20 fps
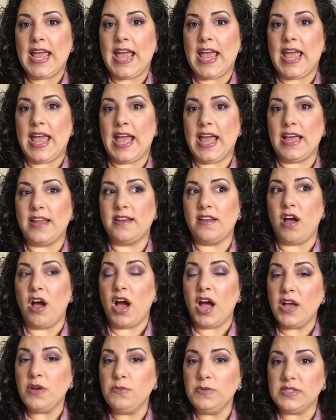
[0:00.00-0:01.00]
and
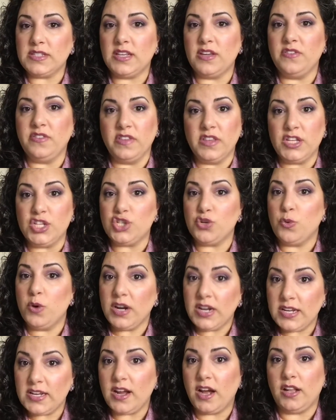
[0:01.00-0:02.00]
I was given the
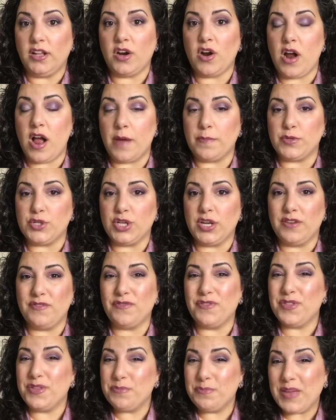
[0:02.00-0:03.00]
$20 option
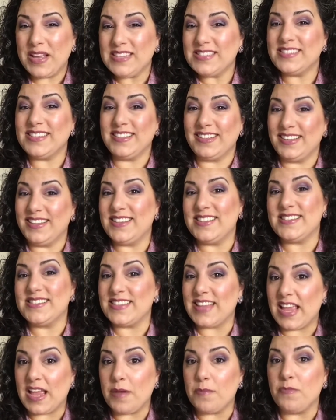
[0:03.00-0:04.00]
for basically the
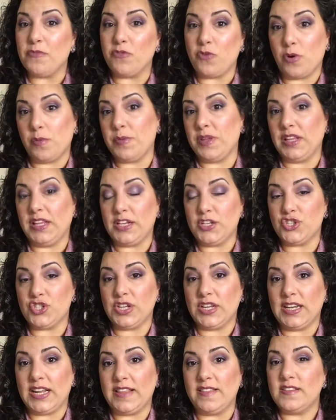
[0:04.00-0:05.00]
same
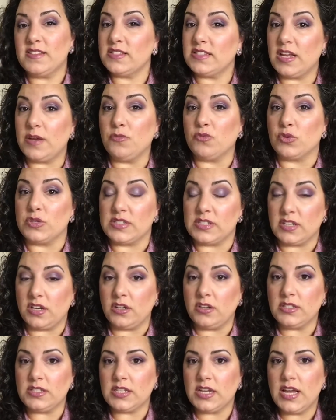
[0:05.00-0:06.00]
formulation and the same
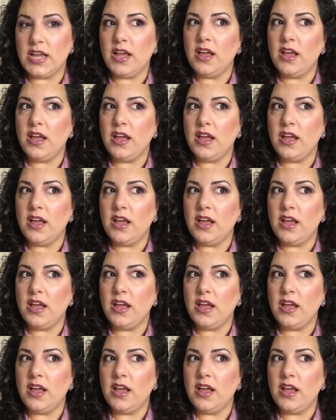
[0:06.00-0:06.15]
result,